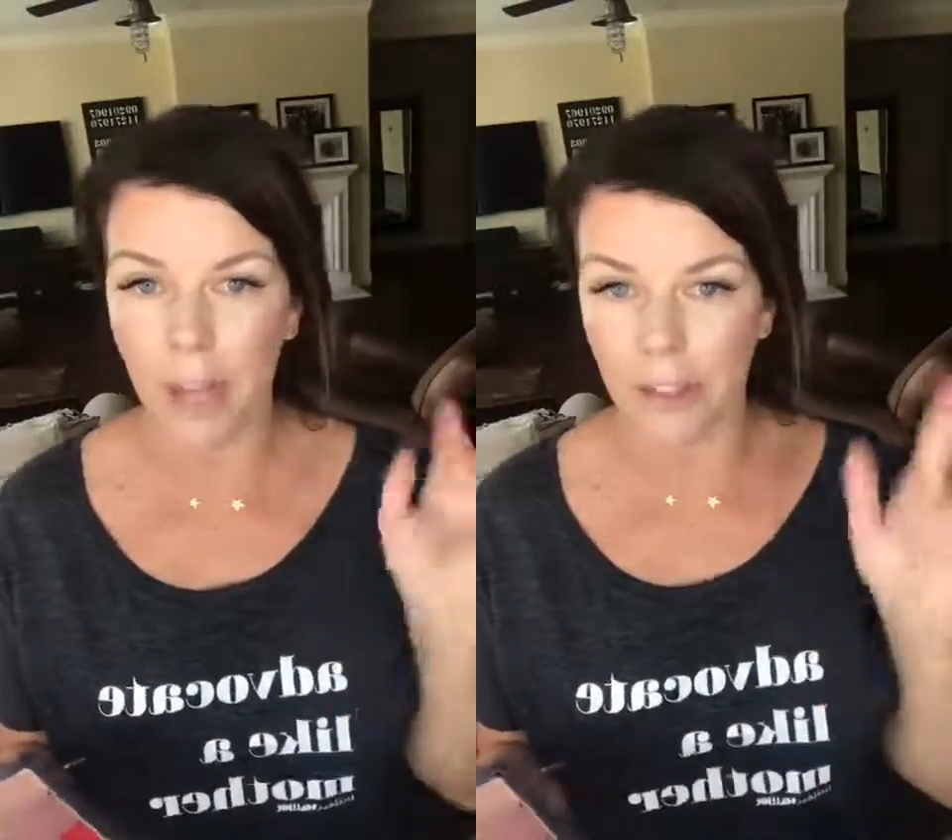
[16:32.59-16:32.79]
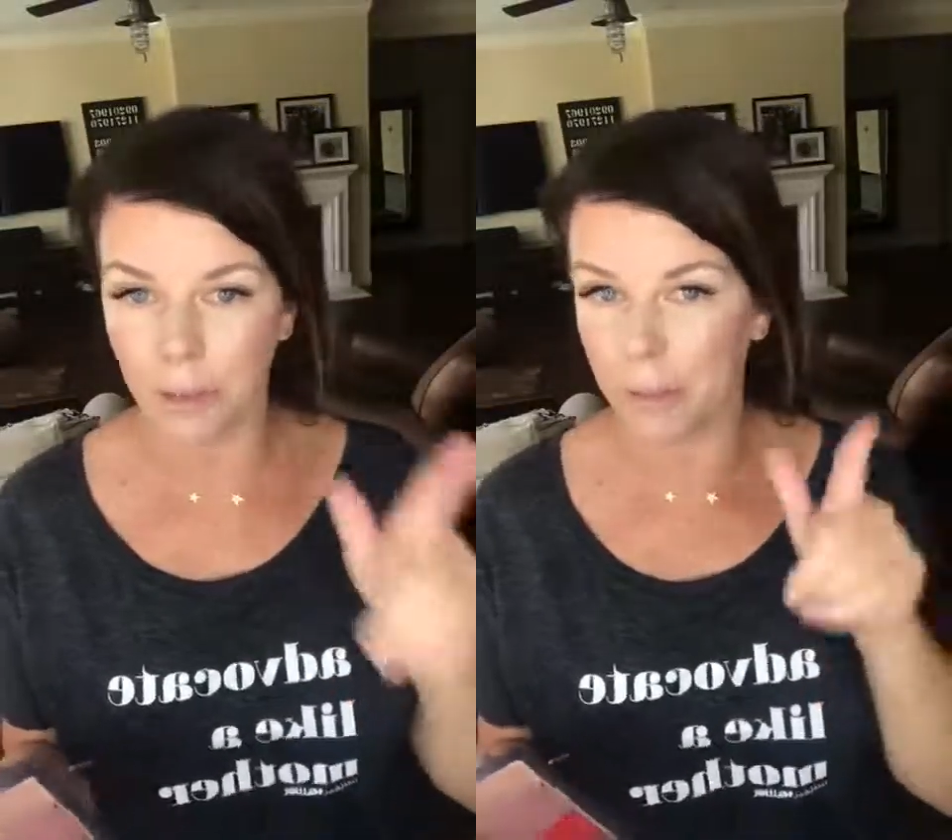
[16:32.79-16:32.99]

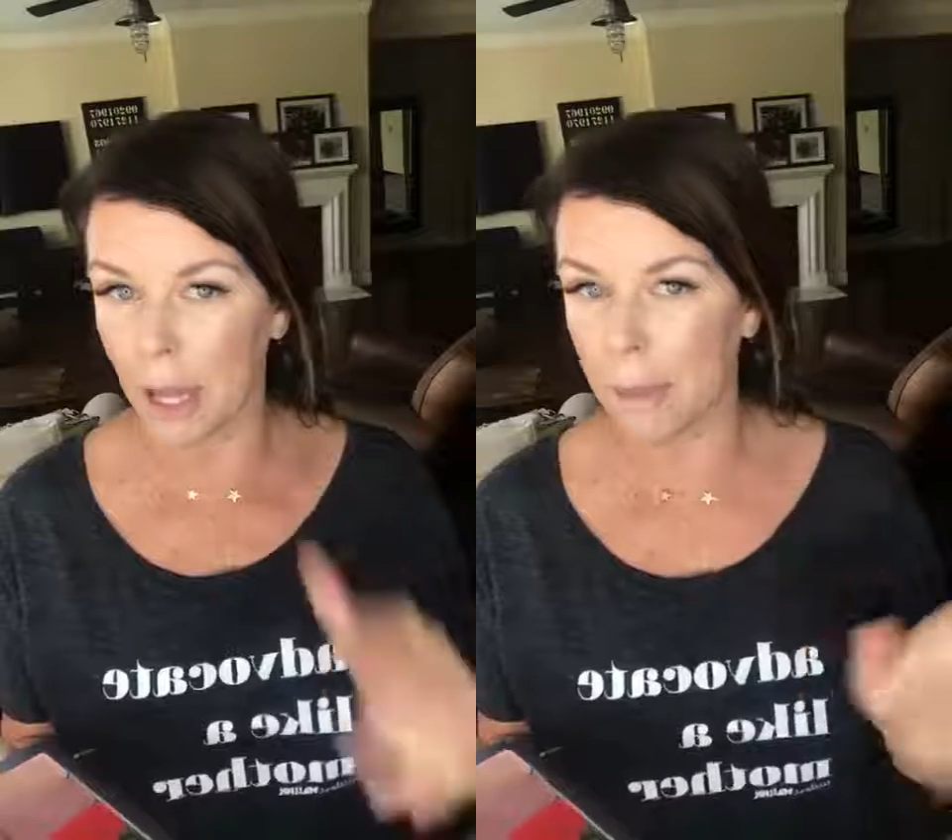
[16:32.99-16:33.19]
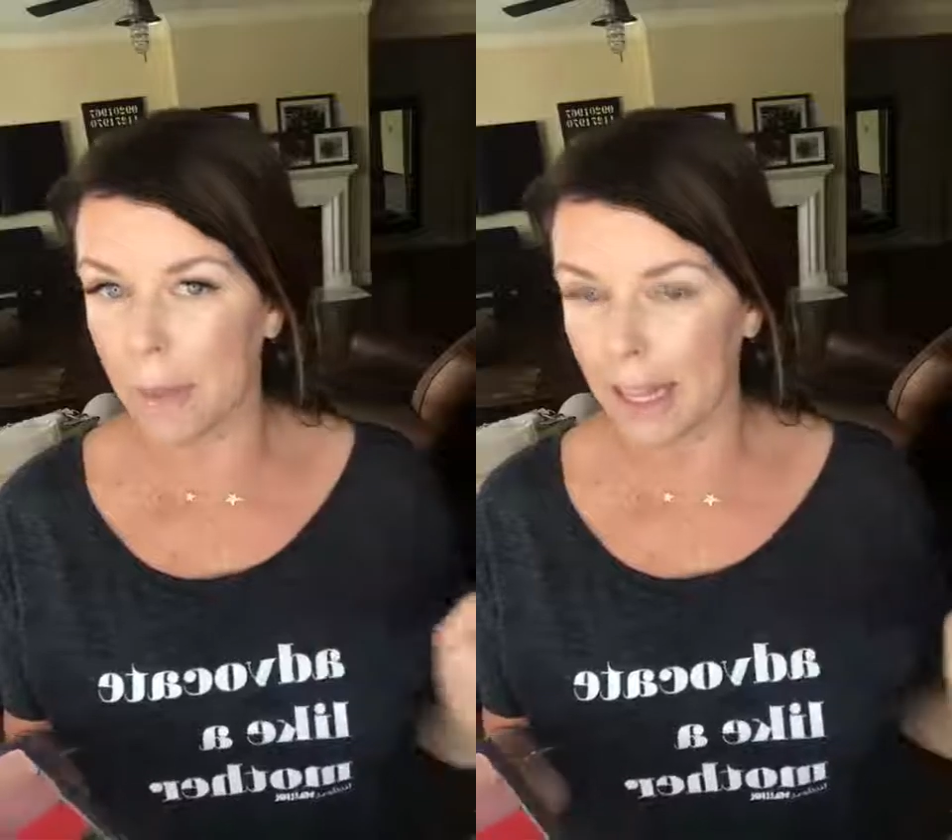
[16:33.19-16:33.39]
I'll do
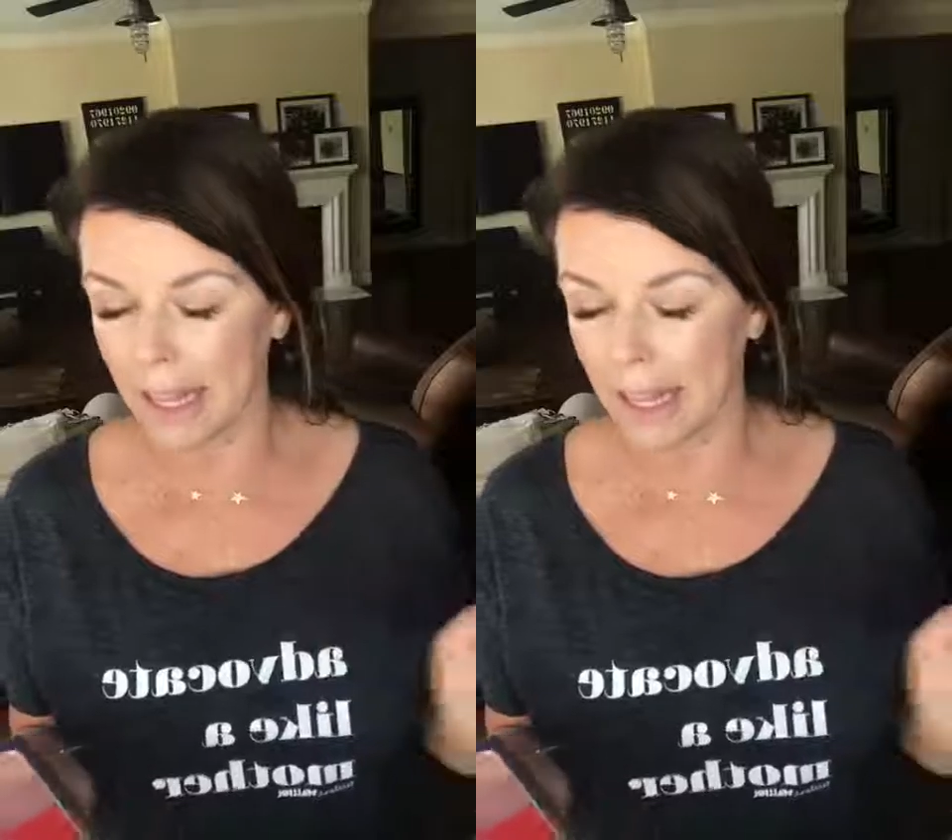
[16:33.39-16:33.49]
Plum on my